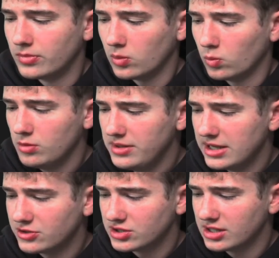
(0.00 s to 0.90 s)
Would be
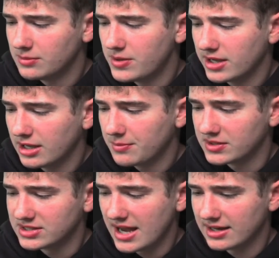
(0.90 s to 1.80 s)
interested in picking up
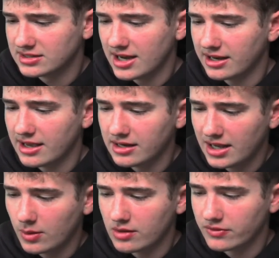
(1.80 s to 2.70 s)
a second tight end.
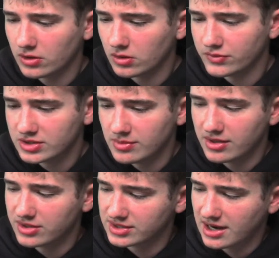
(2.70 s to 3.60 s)
However, Irv
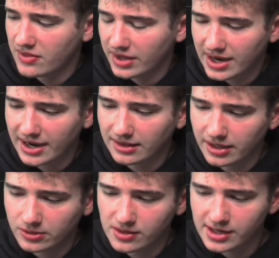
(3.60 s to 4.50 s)
Smith is kind of the guy I
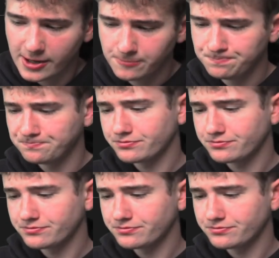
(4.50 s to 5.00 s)
like right now.